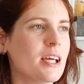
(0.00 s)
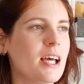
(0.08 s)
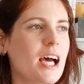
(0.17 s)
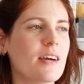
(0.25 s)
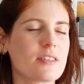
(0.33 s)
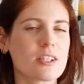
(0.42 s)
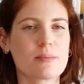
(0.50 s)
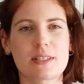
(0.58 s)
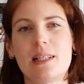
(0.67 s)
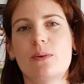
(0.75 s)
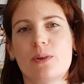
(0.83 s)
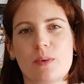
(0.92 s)
Every time I see
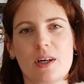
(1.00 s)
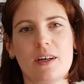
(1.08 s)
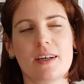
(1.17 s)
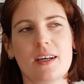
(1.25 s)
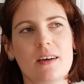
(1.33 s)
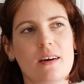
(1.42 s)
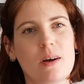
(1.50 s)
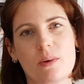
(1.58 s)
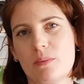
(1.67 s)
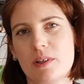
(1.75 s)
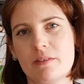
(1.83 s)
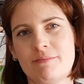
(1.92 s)
Lorna wearing it, I want
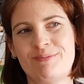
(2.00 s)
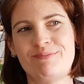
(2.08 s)
one.